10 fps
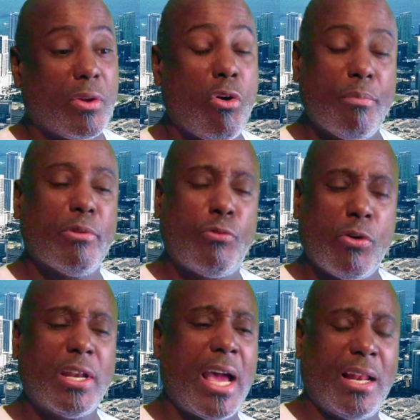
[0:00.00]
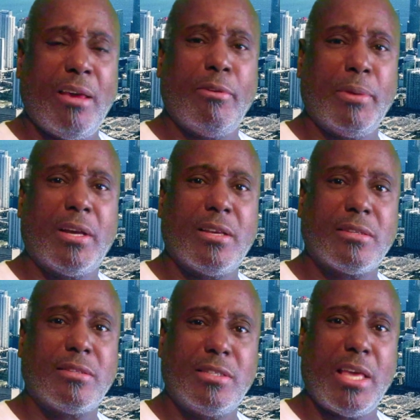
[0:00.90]
or before 9/11,
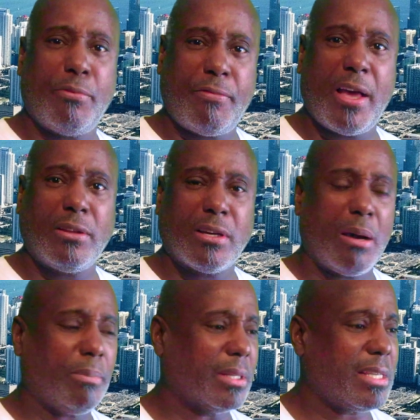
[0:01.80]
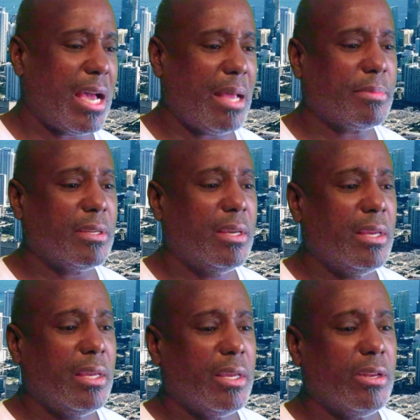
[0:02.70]
because they failed a couple of times,
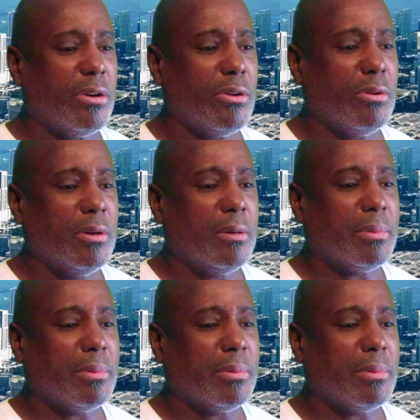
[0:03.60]
you know.